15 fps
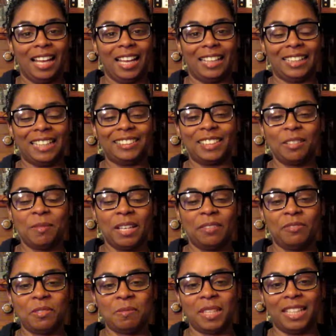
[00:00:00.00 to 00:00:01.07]
And that's going to be
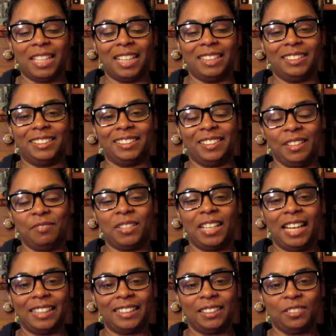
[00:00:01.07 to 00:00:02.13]
it for me, guys. So if you
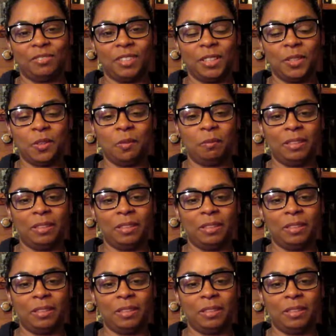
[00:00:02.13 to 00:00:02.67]
like this video,